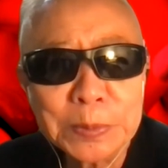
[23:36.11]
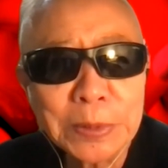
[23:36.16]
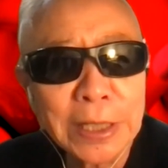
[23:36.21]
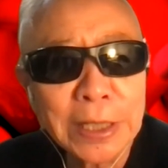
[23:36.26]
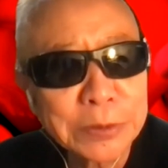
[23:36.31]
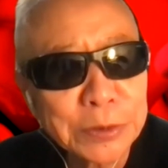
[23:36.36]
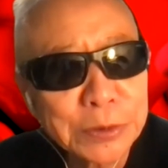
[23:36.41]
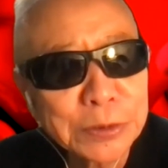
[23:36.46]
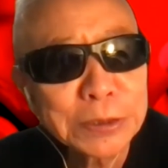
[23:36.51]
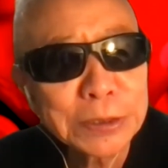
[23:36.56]

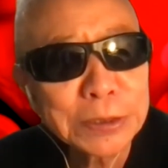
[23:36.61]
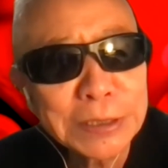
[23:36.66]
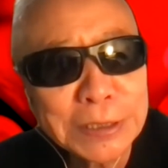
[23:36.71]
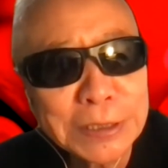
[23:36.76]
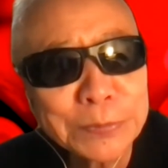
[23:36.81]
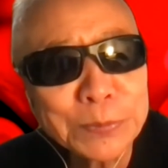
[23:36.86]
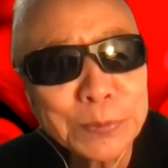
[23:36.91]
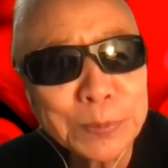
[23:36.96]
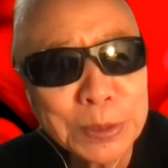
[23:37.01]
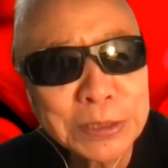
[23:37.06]
actually
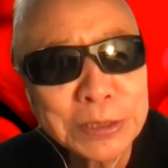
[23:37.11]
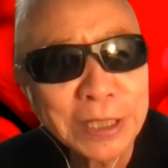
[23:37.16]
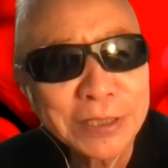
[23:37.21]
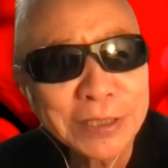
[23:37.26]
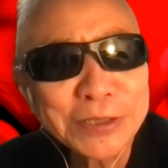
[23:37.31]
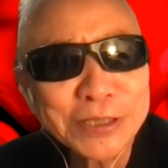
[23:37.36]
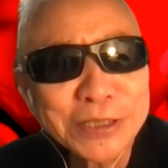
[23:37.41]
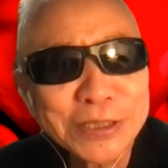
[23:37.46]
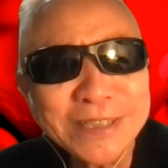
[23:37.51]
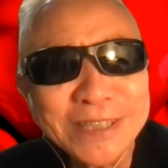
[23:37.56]
in
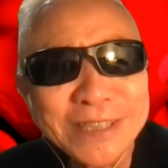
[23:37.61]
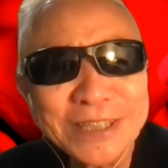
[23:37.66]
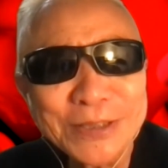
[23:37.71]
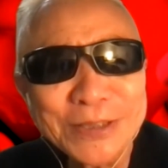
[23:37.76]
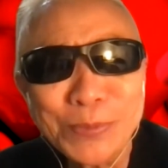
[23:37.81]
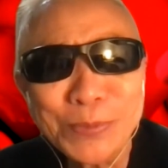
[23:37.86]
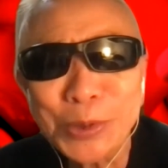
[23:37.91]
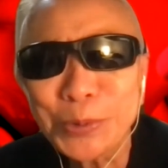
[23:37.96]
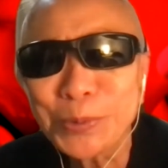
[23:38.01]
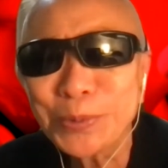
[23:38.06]
production at the
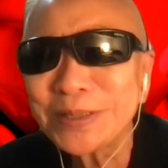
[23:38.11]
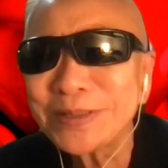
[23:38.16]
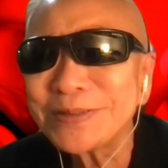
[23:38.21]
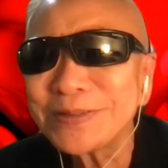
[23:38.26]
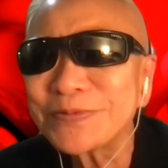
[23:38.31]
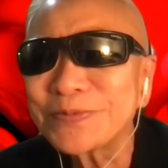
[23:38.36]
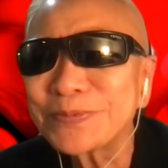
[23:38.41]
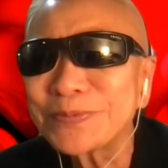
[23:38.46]
moment